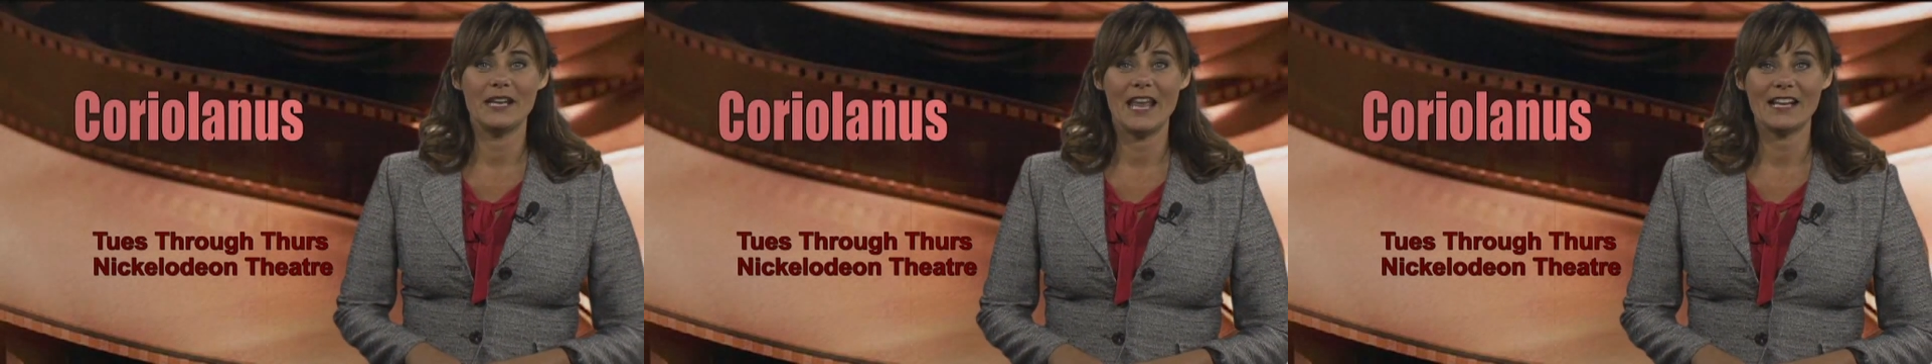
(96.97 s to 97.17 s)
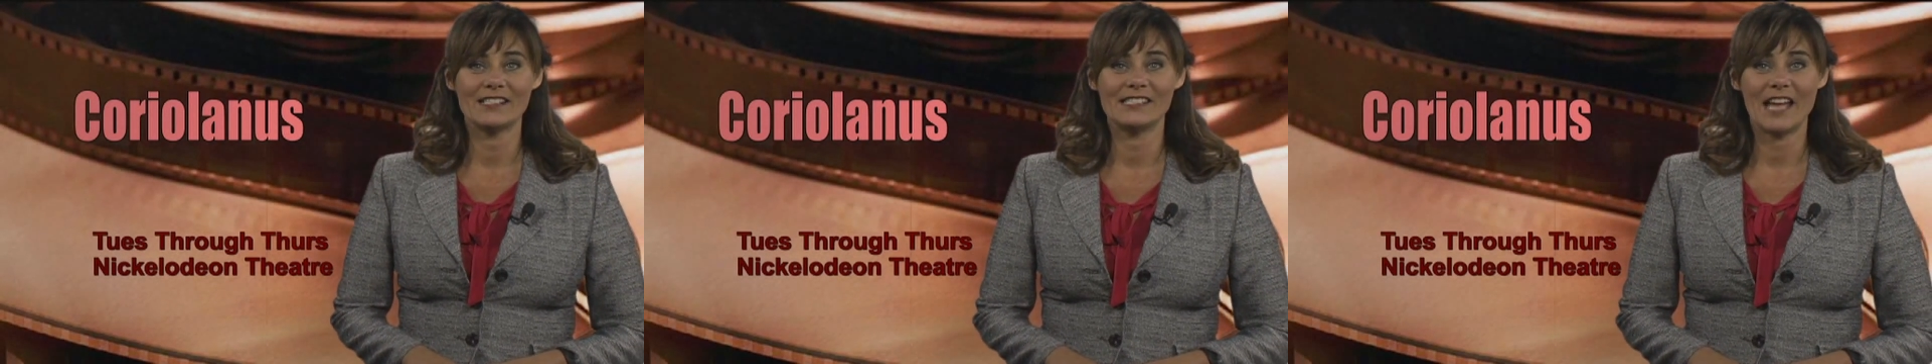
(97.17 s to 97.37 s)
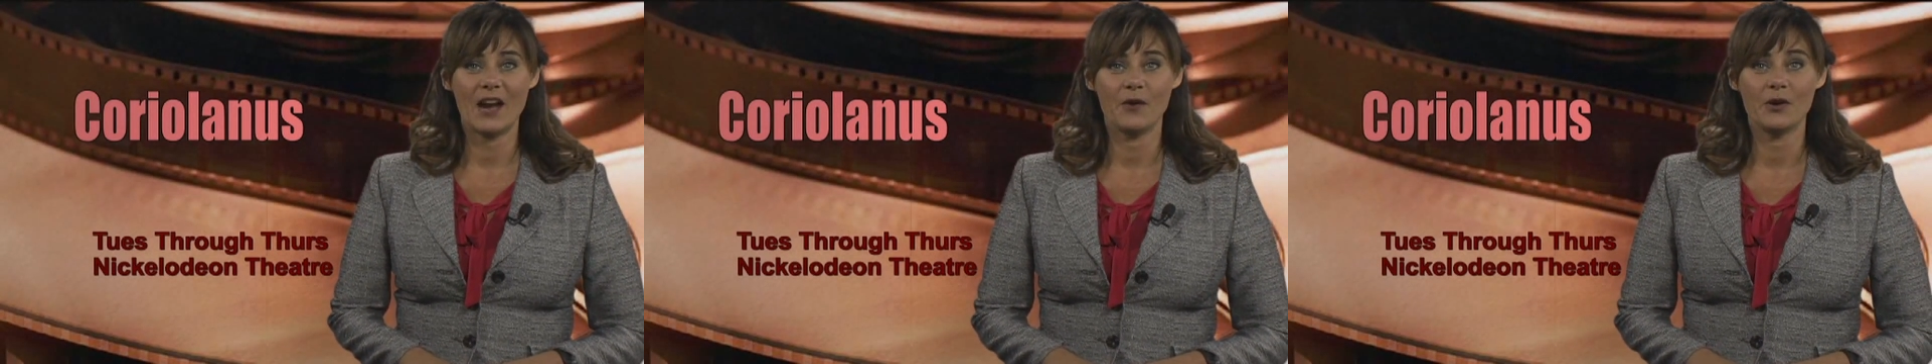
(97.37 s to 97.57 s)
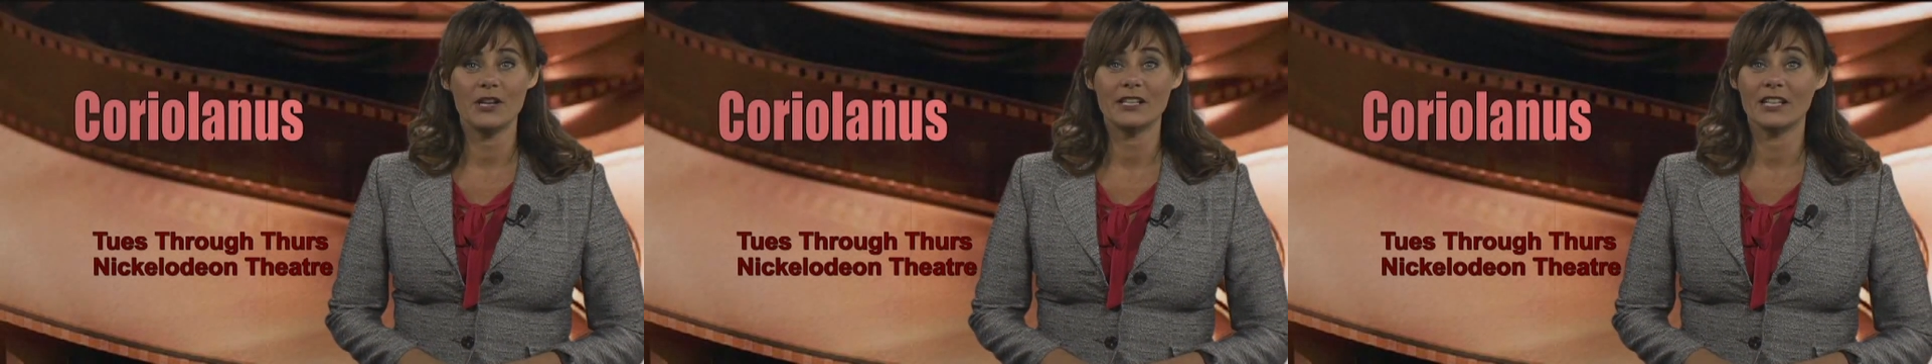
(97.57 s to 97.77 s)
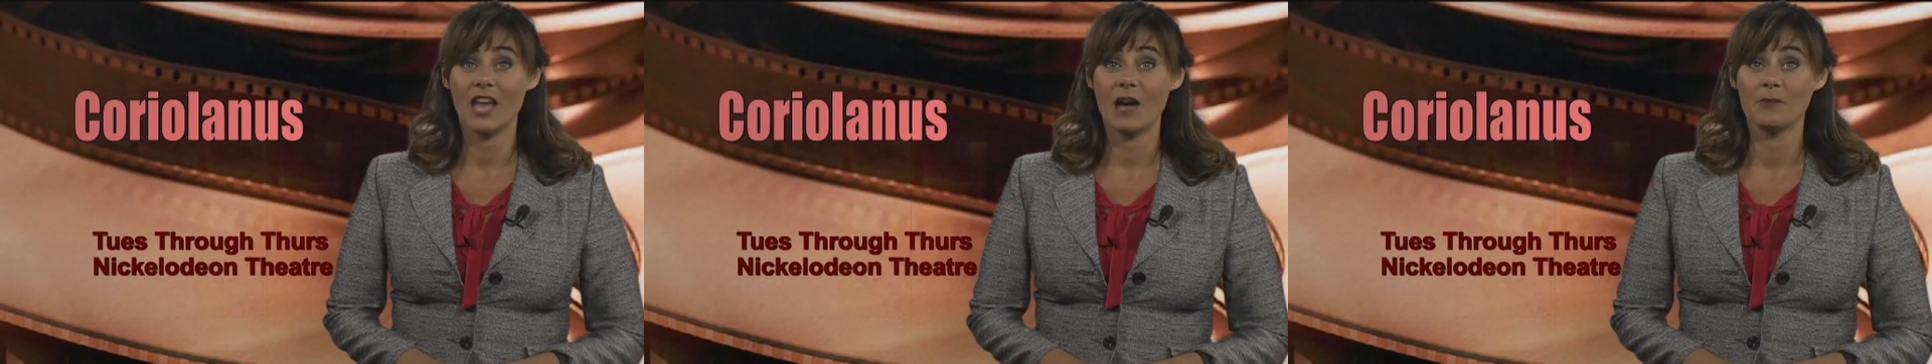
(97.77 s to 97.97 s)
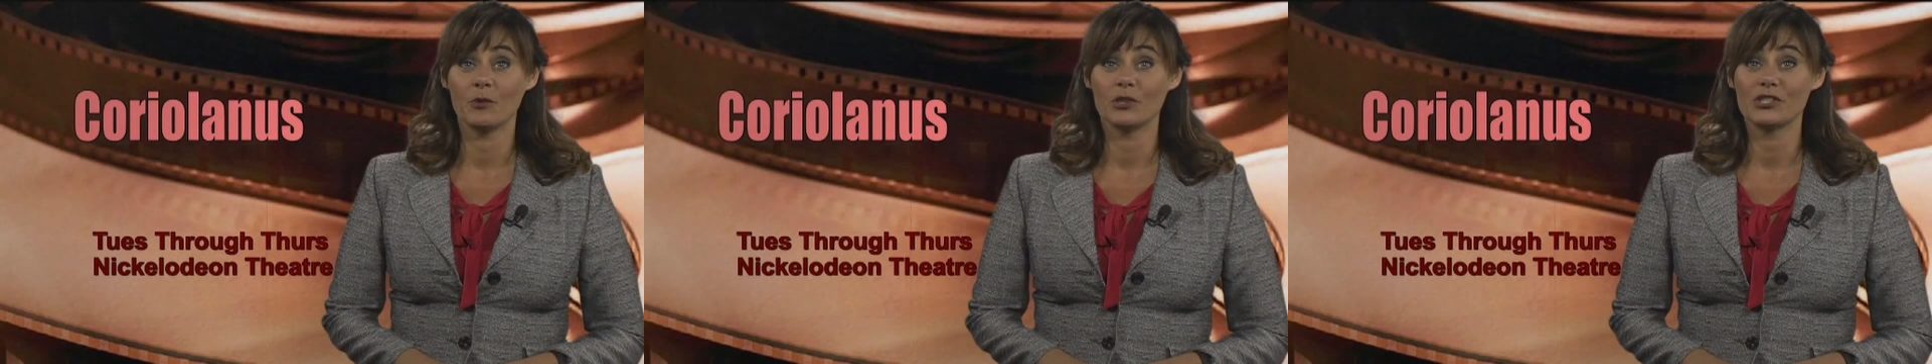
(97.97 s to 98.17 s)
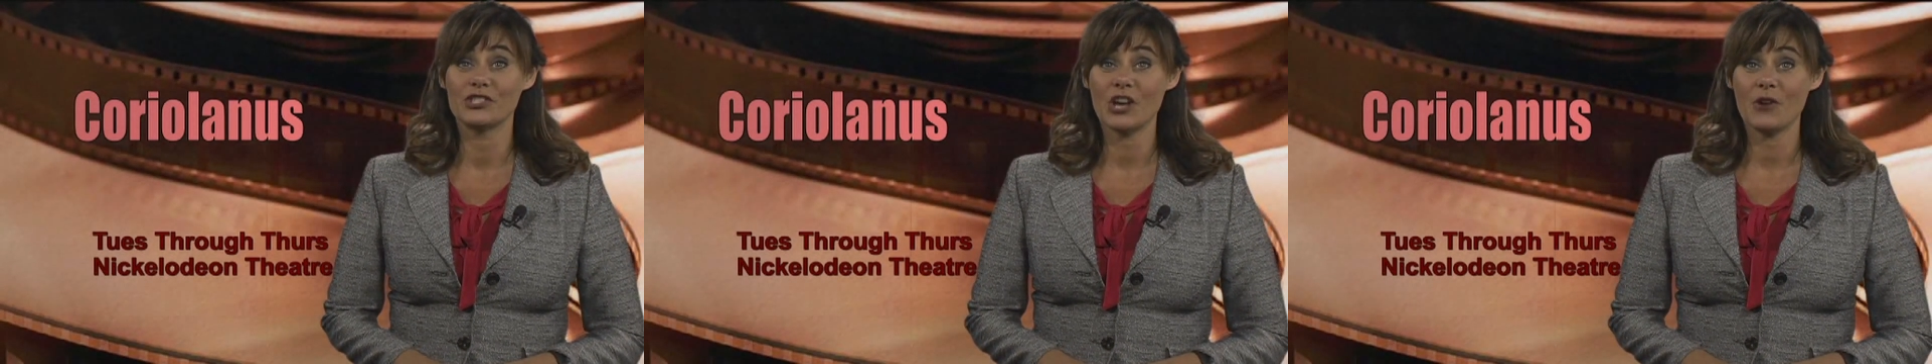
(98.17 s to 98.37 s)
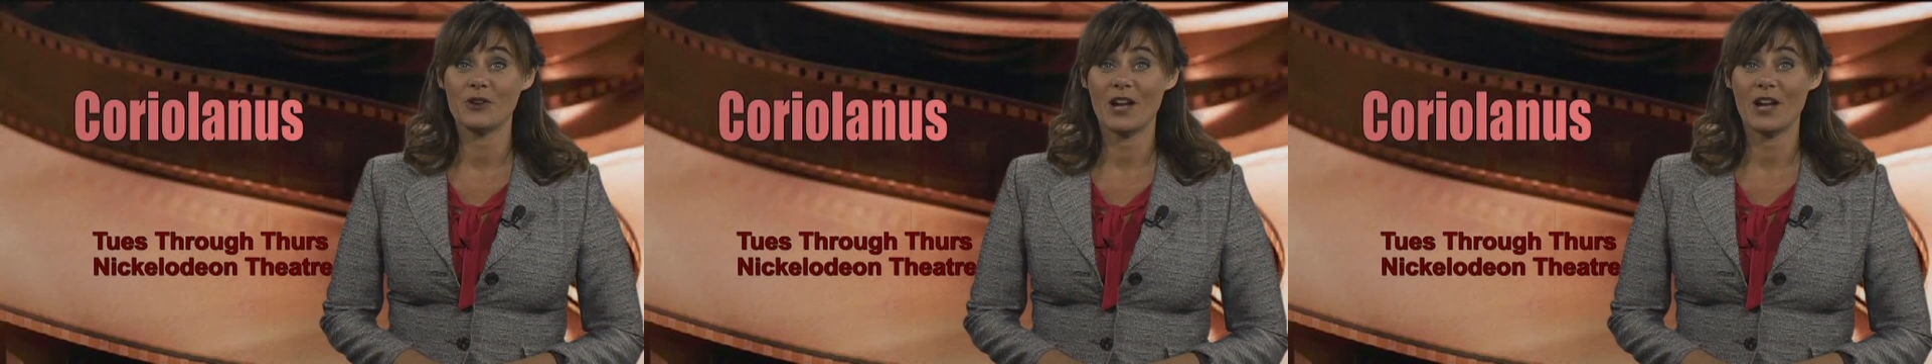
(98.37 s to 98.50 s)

next hour and a lot more show